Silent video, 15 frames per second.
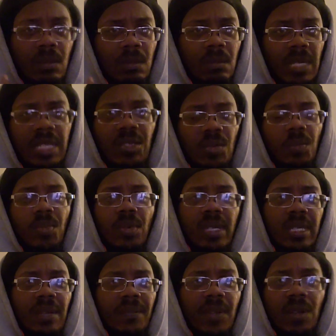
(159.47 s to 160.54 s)
Nature
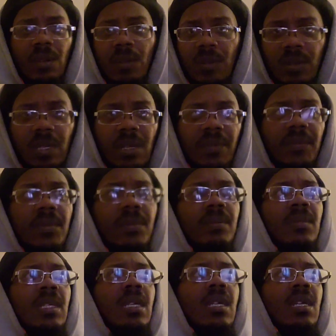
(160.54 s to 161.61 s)
Boy, never heard of him,
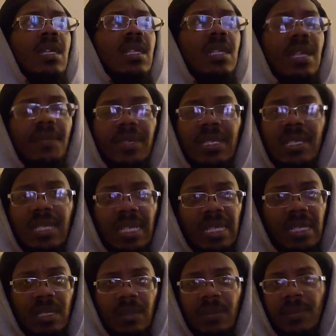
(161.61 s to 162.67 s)
never
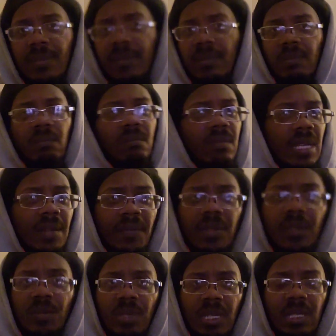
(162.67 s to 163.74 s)
seen him, never
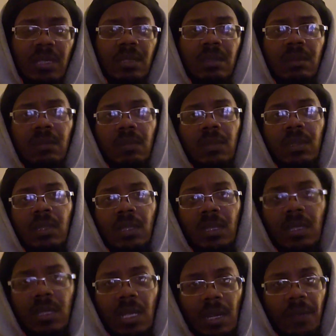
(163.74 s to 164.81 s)
knew nothing.
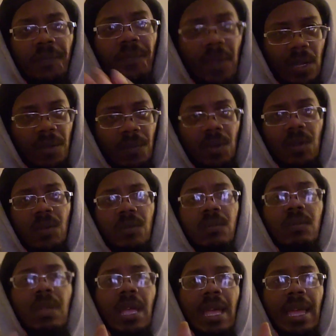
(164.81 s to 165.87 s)
Young Pharaoh,
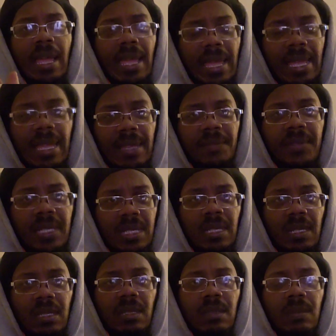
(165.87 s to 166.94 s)
I have
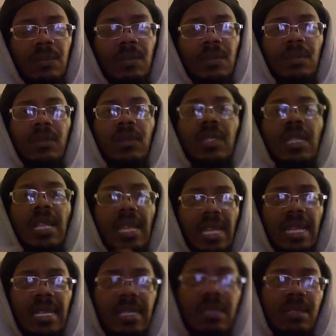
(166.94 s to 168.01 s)
seen
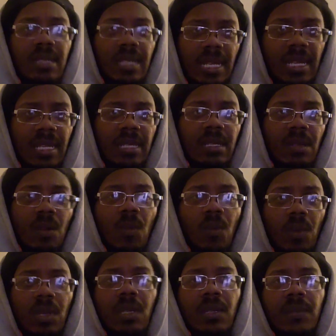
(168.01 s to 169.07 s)
and did
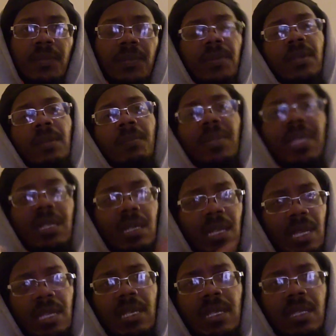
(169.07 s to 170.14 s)
know of
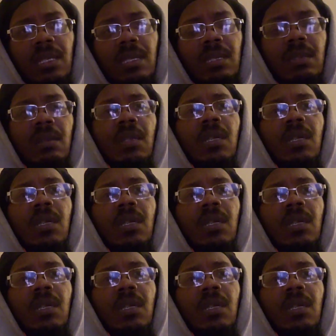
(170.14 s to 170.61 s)
because